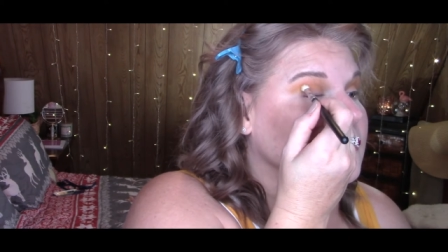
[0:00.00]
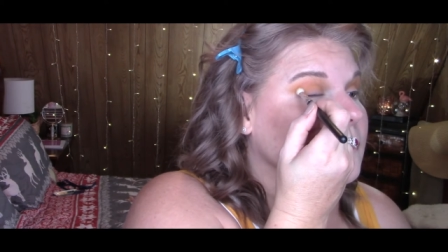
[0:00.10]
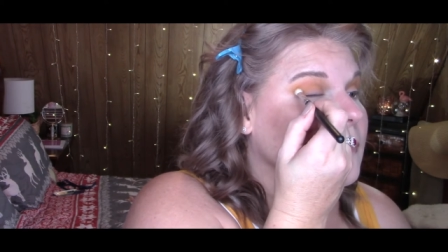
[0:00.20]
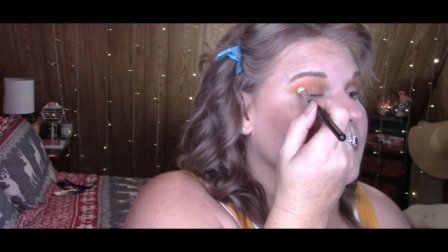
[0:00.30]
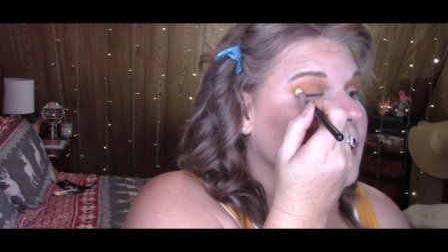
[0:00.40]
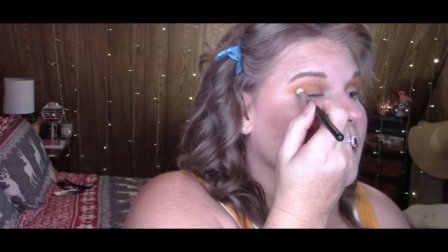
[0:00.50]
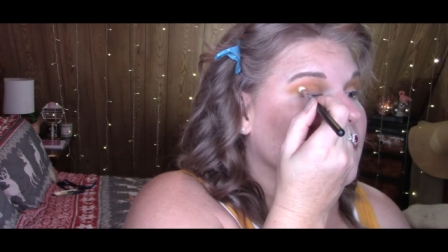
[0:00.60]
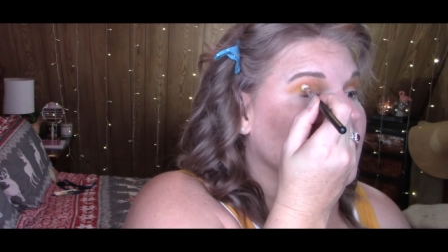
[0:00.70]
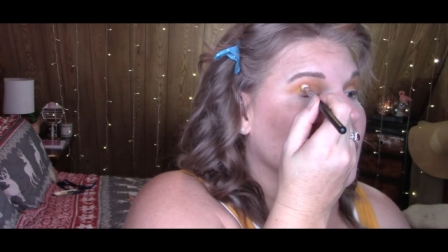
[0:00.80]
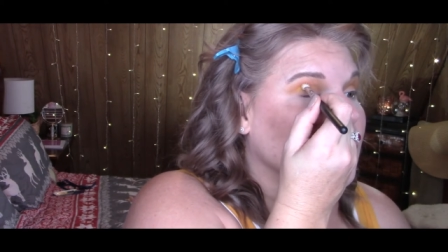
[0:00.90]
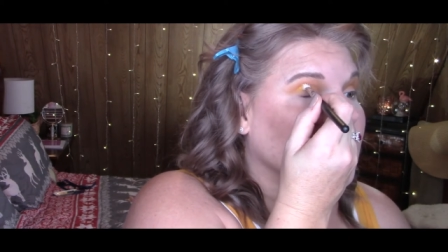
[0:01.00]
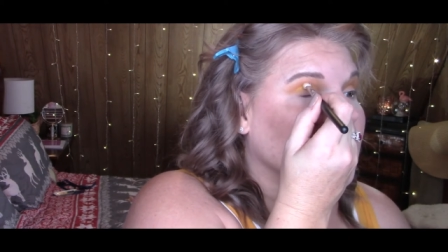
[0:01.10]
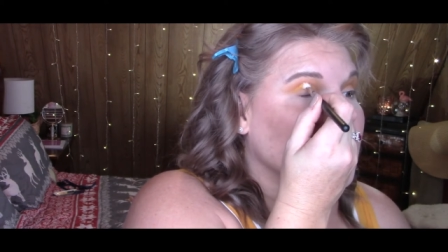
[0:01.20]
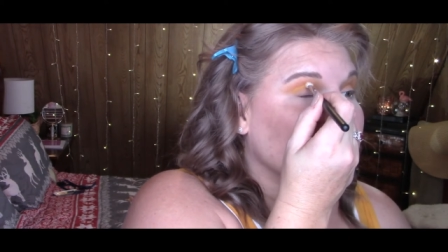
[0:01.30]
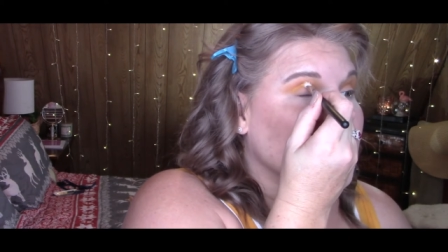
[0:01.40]
So I'm going to pick up
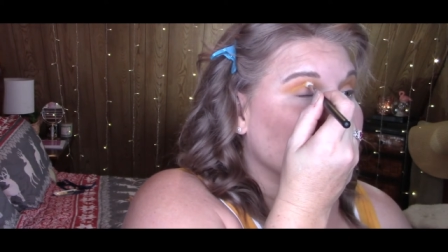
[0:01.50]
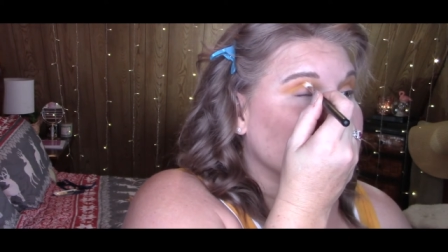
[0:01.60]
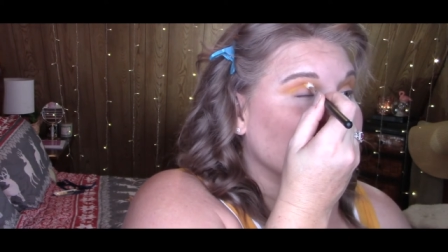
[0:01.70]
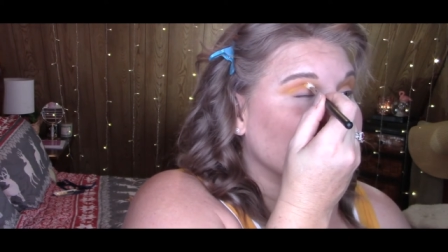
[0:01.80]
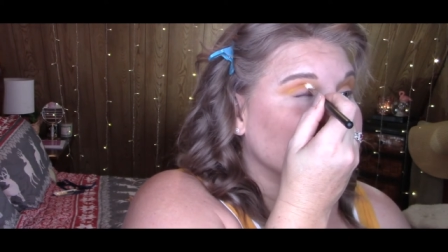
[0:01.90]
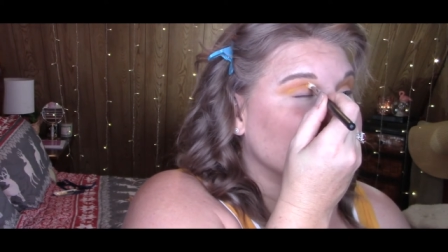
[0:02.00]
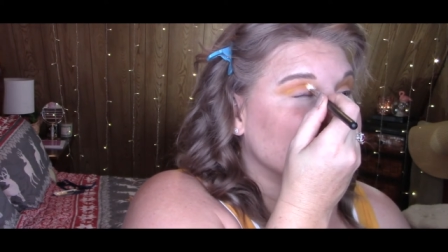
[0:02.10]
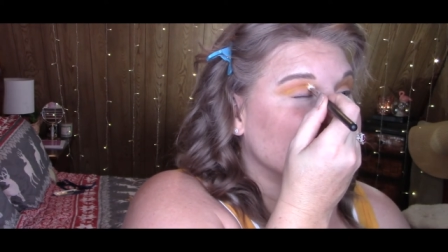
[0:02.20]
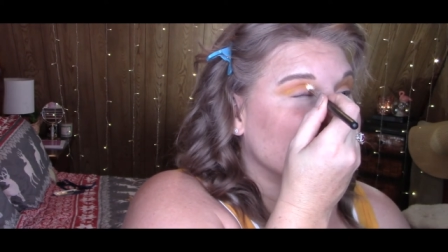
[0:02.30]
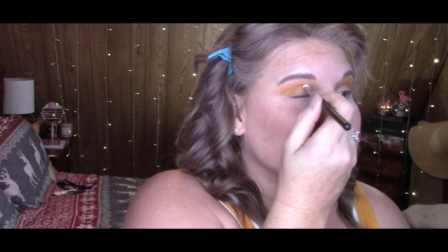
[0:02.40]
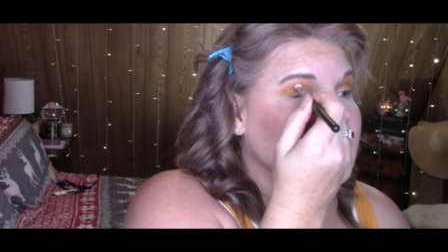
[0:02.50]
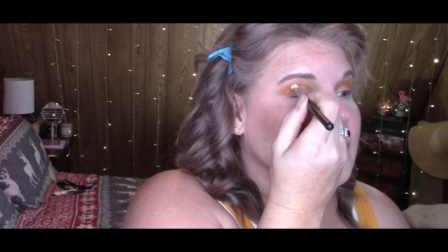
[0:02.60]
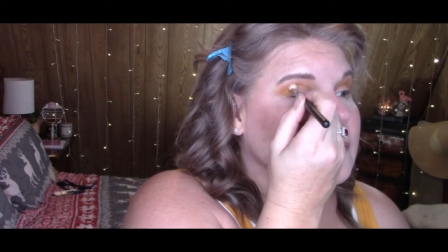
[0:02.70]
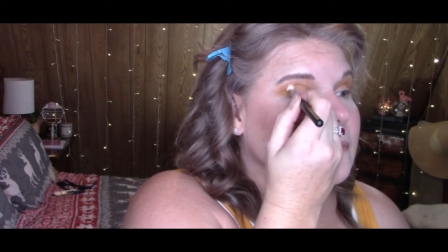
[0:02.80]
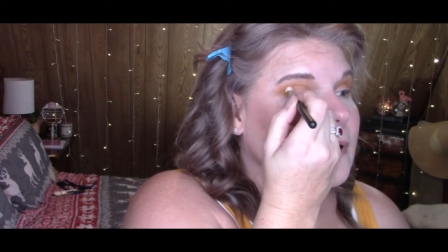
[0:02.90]
more and kind of stamp
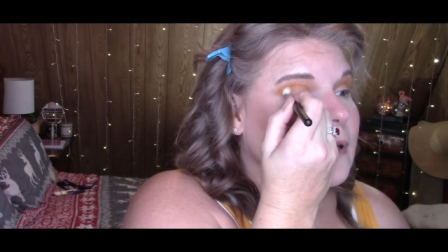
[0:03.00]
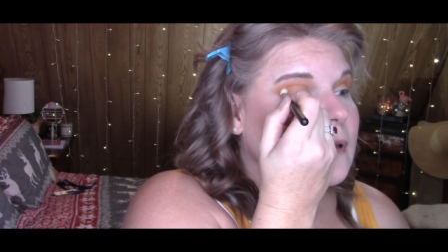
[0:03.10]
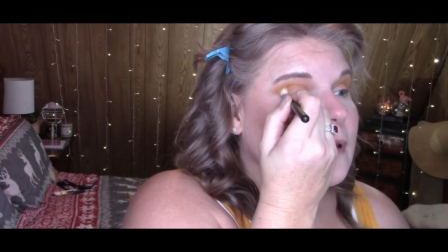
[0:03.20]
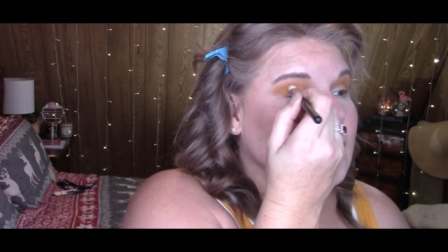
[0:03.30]
this one.